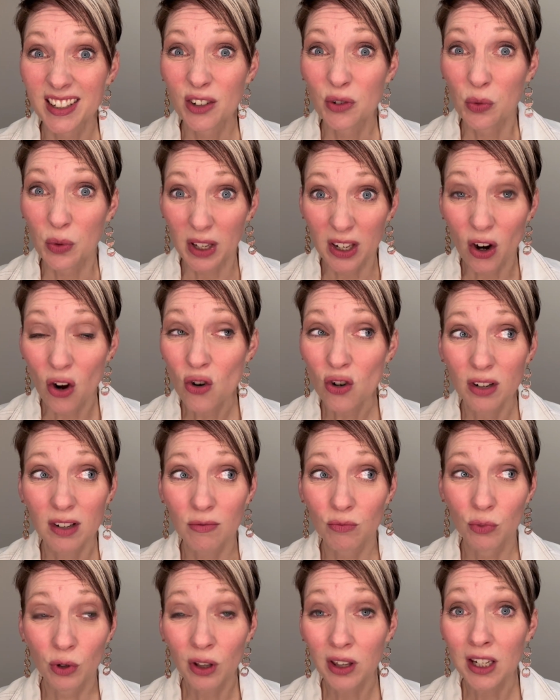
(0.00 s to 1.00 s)
We don't
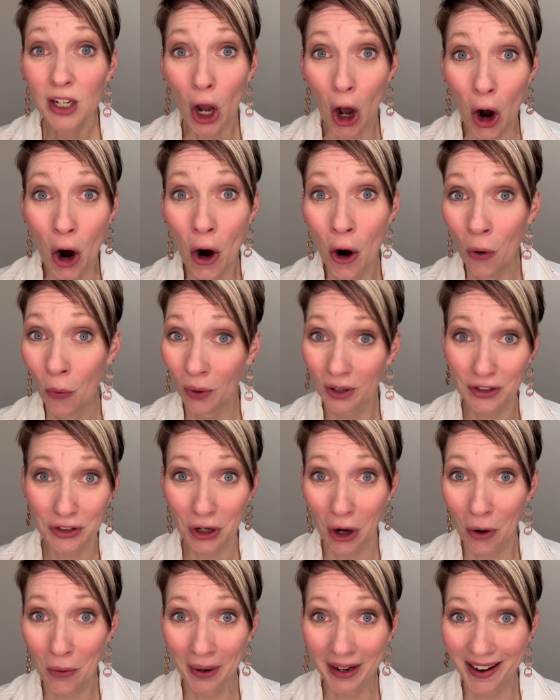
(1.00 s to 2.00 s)
really know what's
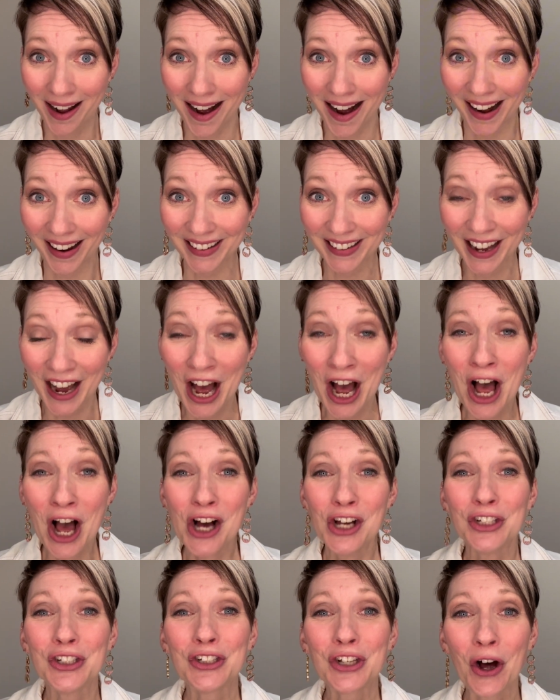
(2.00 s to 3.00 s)
going on.
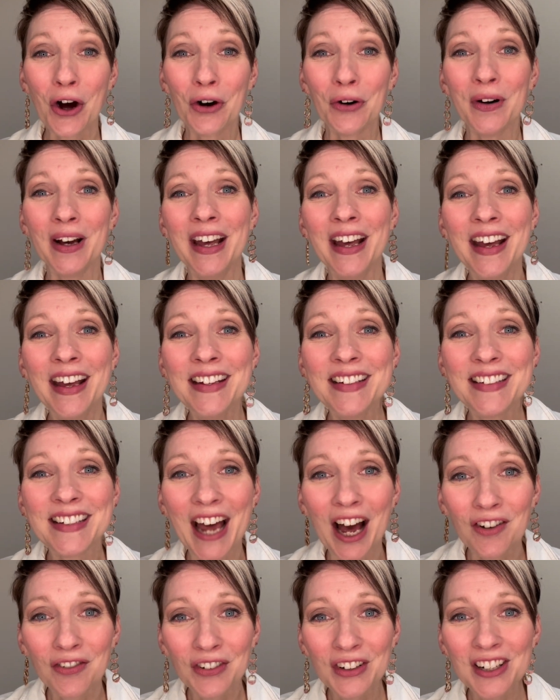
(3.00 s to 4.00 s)
So it
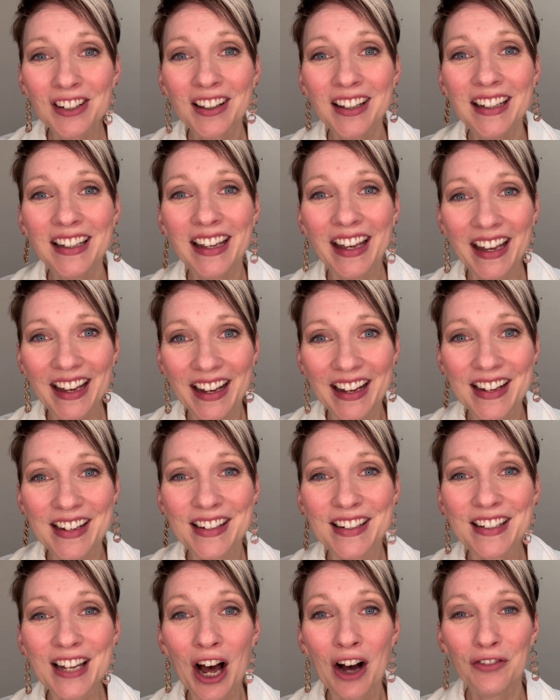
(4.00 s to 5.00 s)
definitely
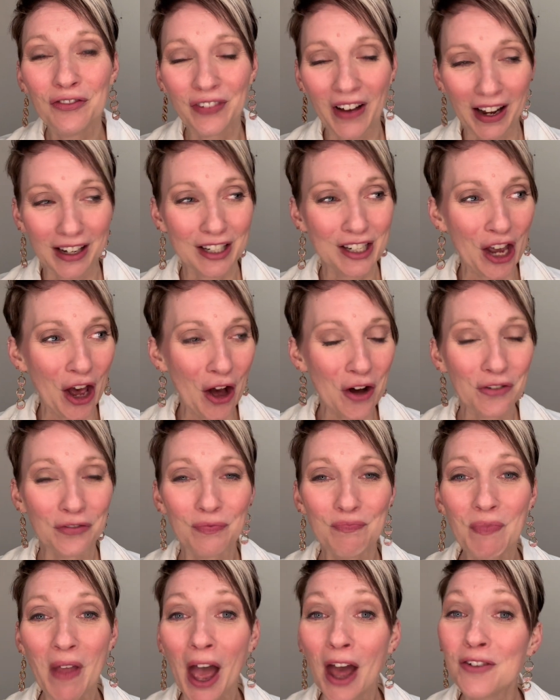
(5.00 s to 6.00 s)
is effective.
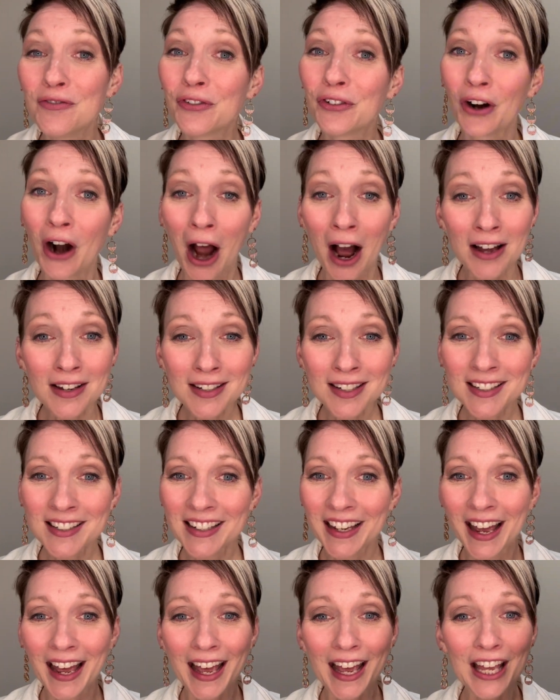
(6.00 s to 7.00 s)
And for us,
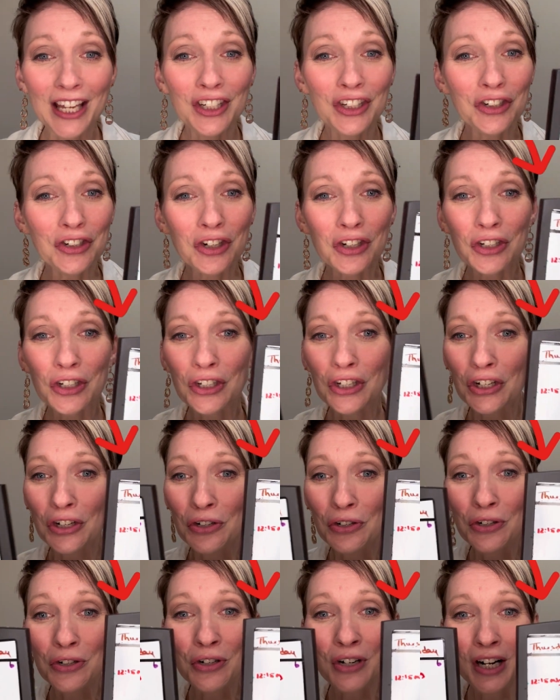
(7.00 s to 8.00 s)
it's just
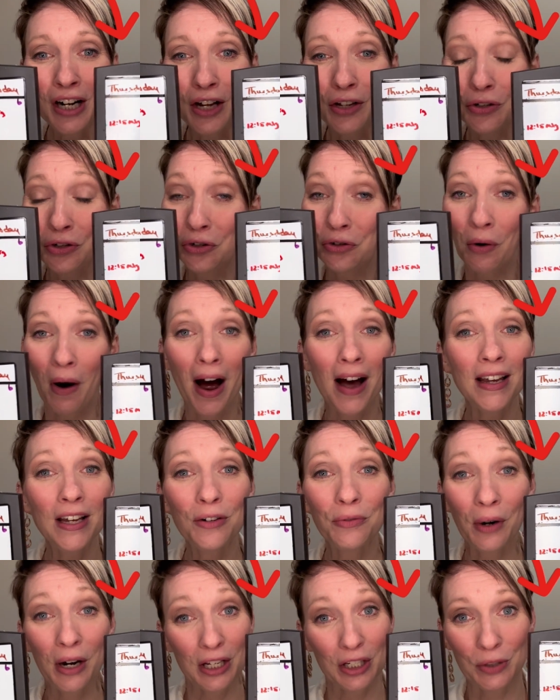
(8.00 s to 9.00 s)
2 dry
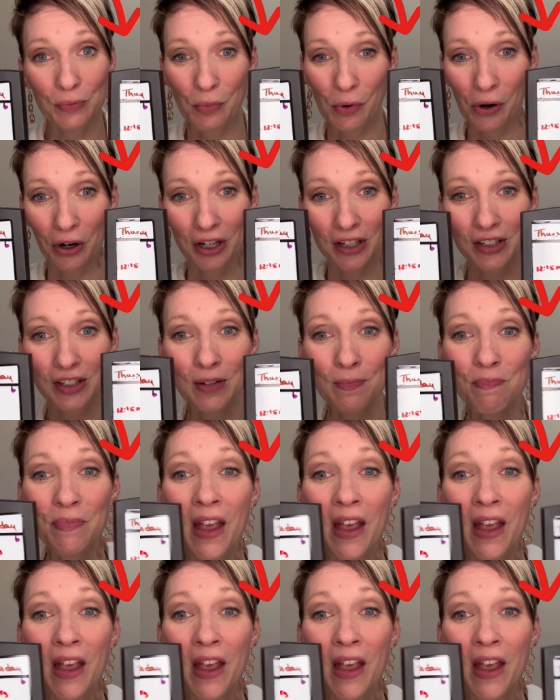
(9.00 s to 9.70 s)
erase boards.